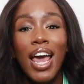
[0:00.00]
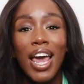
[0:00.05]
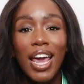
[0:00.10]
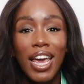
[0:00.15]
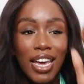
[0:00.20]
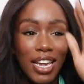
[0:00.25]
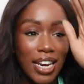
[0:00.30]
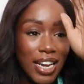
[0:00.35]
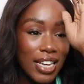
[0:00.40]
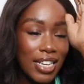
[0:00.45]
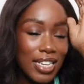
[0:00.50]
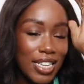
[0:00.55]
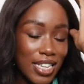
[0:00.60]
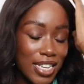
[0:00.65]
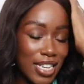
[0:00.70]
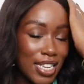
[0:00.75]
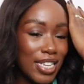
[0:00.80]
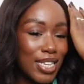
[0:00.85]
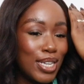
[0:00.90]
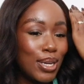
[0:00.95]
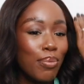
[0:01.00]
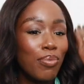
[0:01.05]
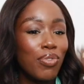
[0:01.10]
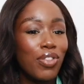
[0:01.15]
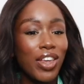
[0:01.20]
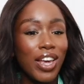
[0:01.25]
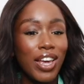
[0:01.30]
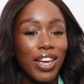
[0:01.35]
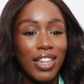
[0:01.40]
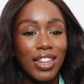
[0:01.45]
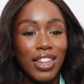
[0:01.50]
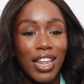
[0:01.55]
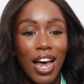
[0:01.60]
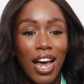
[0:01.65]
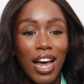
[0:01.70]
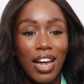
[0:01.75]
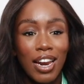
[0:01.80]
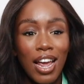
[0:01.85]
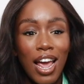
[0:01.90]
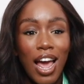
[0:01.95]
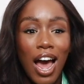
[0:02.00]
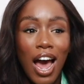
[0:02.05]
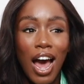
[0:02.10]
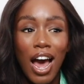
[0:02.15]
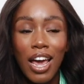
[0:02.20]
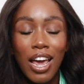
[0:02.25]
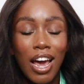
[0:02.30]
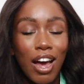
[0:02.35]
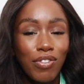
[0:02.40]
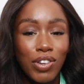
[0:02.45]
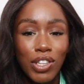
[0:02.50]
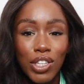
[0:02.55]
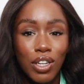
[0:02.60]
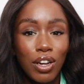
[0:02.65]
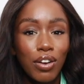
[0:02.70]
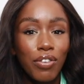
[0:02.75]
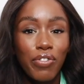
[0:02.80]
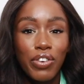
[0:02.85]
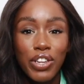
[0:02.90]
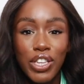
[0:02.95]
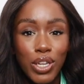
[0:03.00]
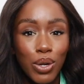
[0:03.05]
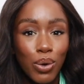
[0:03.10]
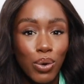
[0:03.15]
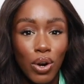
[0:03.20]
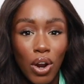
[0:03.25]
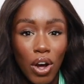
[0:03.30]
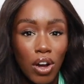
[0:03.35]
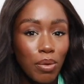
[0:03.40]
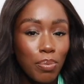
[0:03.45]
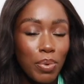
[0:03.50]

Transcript: It is something that I haven't done for so long,